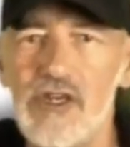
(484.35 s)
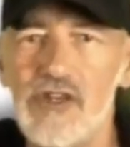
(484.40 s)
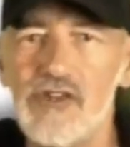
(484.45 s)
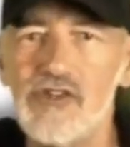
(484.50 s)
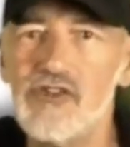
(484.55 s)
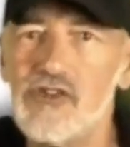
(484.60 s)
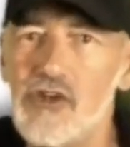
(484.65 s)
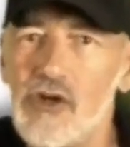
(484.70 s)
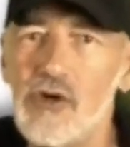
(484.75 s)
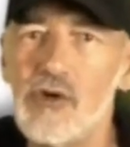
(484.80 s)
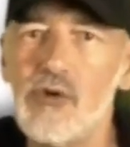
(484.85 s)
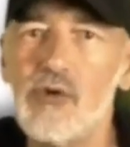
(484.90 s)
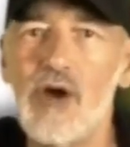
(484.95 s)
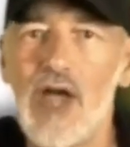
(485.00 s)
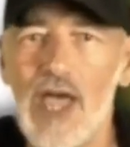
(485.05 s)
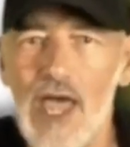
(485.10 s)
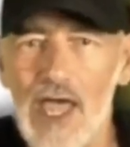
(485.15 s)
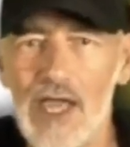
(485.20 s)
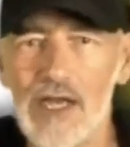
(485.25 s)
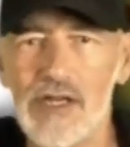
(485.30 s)

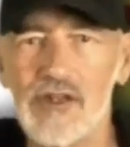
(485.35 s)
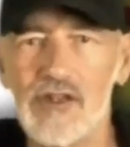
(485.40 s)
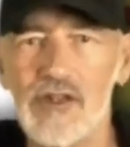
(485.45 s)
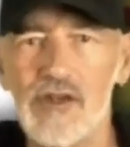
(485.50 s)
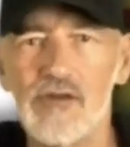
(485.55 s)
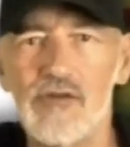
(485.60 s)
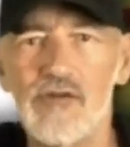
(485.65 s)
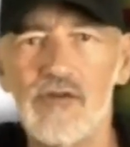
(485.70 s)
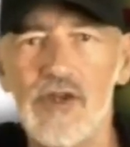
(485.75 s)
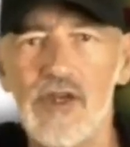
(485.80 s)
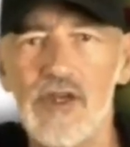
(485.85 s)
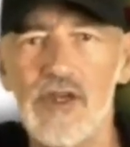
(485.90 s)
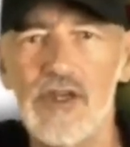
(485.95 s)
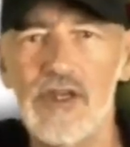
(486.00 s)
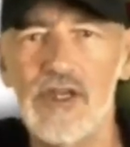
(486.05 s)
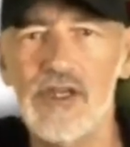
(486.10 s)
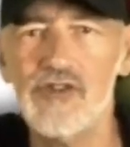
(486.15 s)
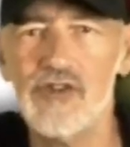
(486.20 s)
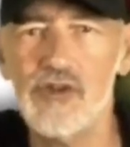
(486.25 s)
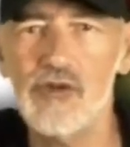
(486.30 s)
so active,
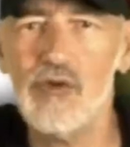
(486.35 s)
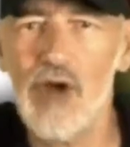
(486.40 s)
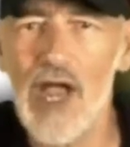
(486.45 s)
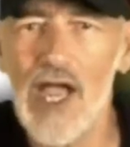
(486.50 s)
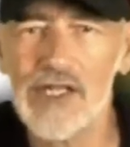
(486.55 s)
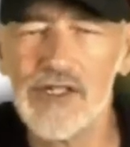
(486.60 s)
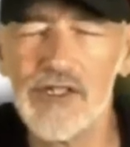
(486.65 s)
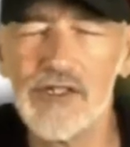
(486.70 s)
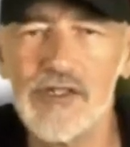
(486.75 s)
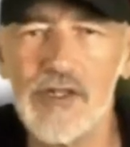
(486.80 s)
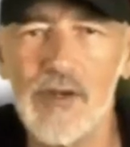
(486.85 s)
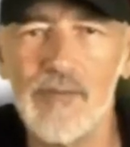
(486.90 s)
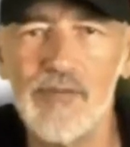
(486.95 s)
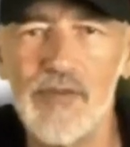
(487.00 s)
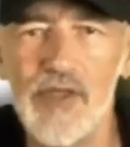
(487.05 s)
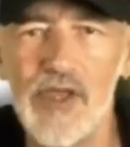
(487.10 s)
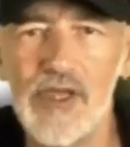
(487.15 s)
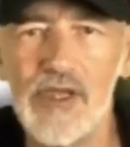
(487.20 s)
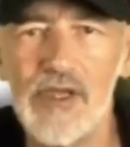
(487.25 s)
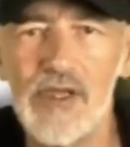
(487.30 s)
is to grasp
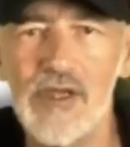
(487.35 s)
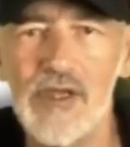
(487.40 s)
something.